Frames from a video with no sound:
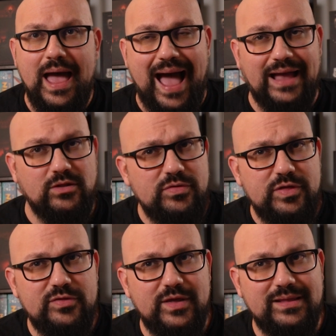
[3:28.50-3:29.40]
I don't
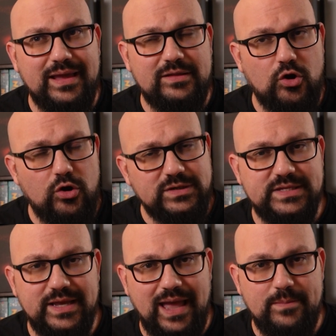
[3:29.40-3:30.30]
think that it hurts
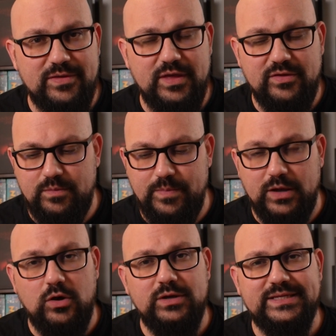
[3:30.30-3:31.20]
the game. I think that
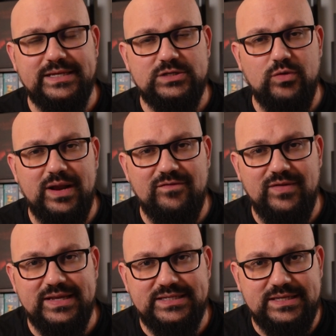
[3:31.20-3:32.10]
because it's
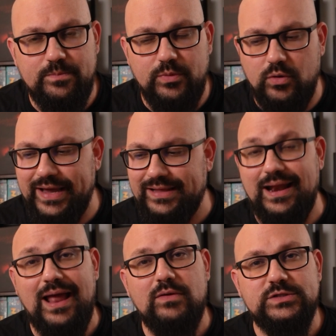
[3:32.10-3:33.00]
relatively simple, it
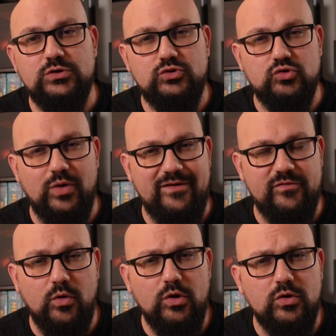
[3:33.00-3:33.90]
allows you to have
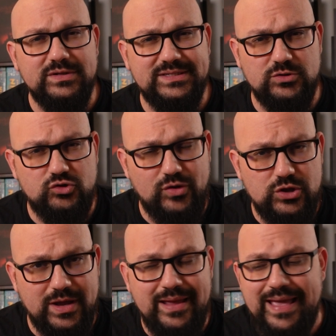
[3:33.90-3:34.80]
more
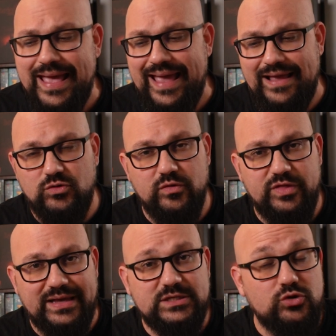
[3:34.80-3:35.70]
concentration into
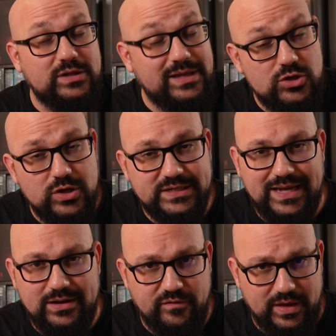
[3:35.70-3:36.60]
the strategic
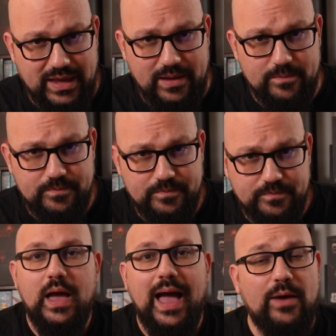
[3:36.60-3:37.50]
side of the game.
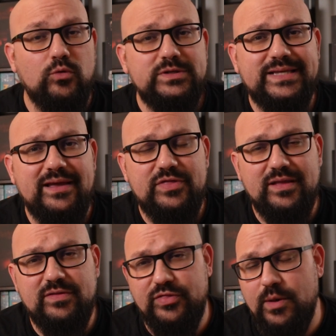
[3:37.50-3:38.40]
I would say
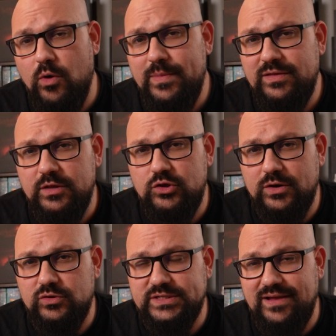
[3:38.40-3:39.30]
that the moment that you
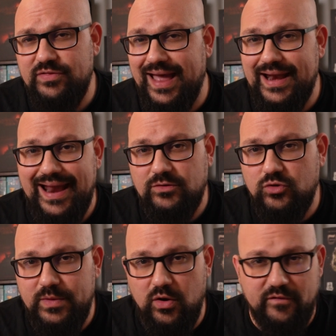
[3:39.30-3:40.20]
understand the
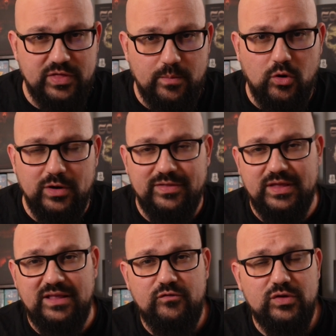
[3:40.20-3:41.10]
anatomy of the board, the
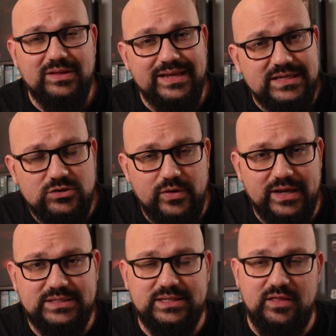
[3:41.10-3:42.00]
different
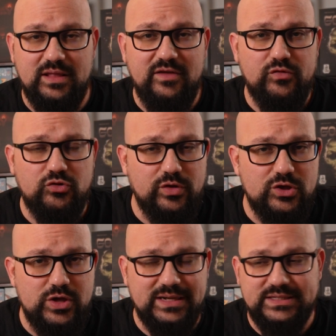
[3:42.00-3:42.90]
districts, the different
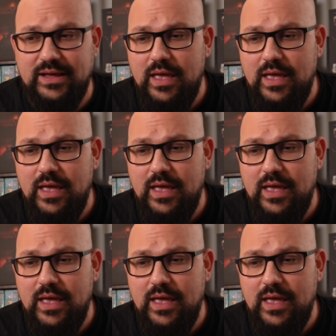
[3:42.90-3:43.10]
regions,